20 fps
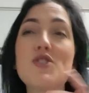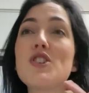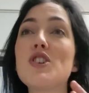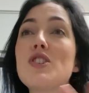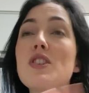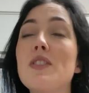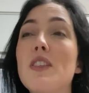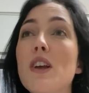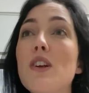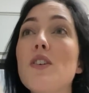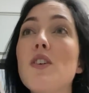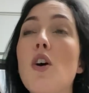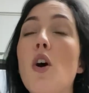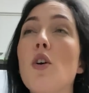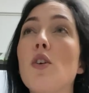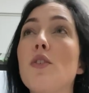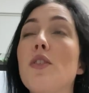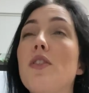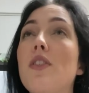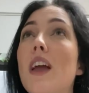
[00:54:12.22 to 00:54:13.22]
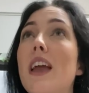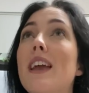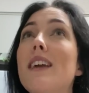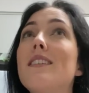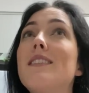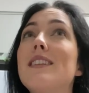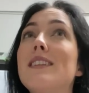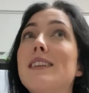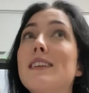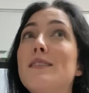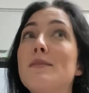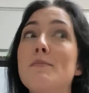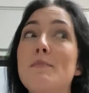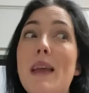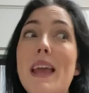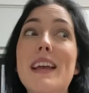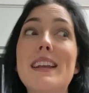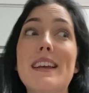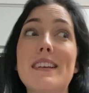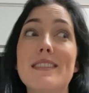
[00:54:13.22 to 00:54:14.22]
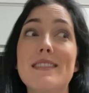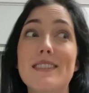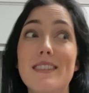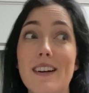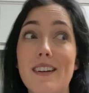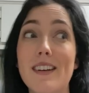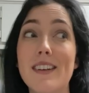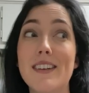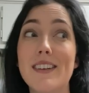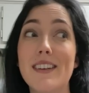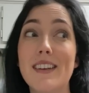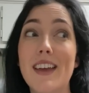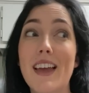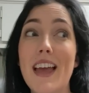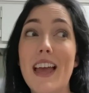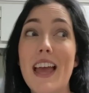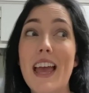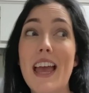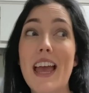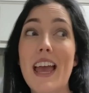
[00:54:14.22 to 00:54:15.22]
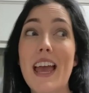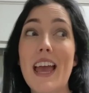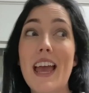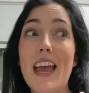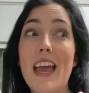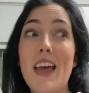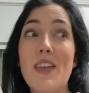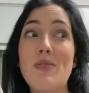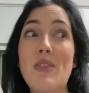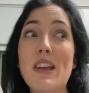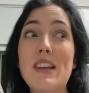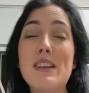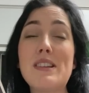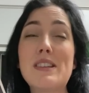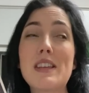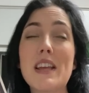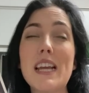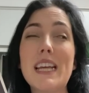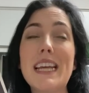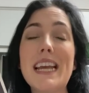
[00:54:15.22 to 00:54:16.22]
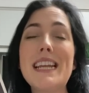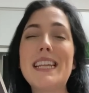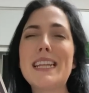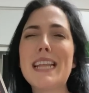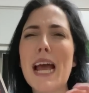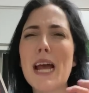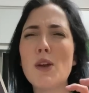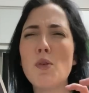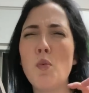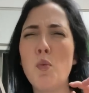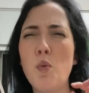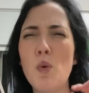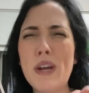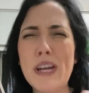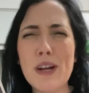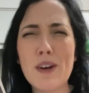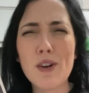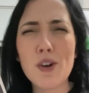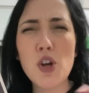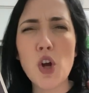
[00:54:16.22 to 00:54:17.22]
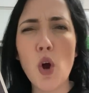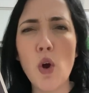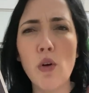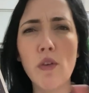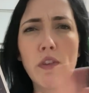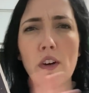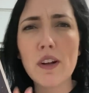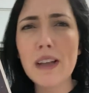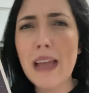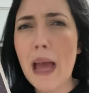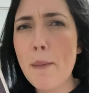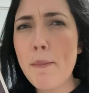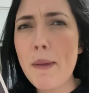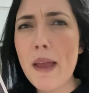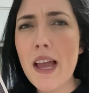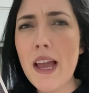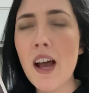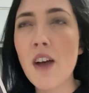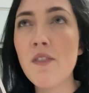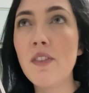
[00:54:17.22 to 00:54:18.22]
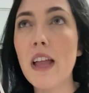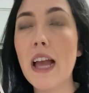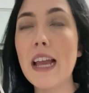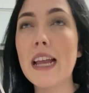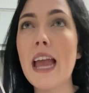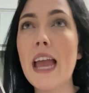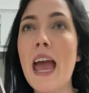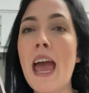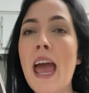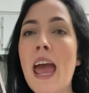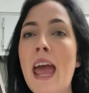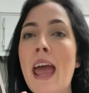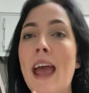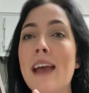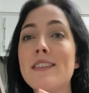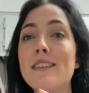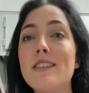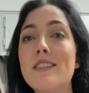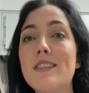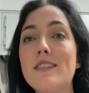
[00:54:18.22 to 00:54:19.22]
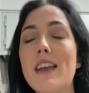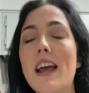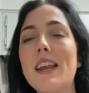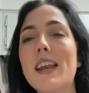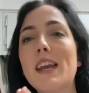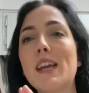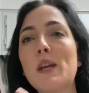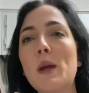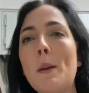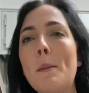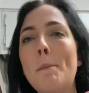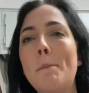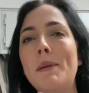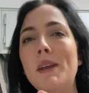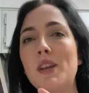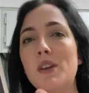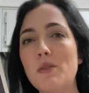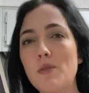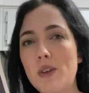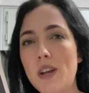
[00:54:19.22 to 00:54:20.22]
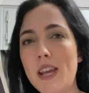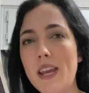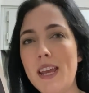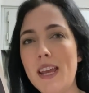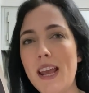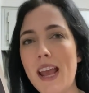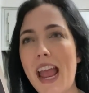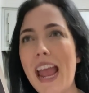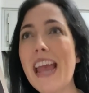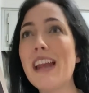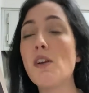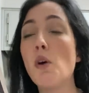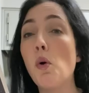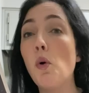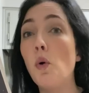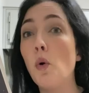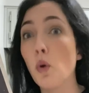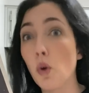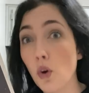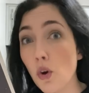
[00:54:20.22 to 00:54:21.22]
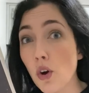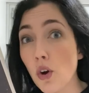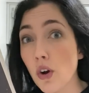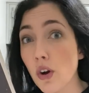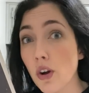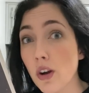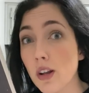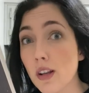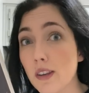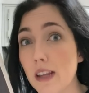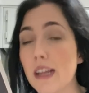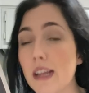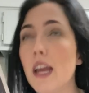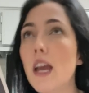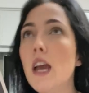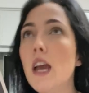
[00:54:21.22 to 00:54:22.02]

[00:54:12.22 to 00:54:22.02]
there are things that this man has done that it's like, it's that weird overlapping of like aesthetic beauty and horror. Like,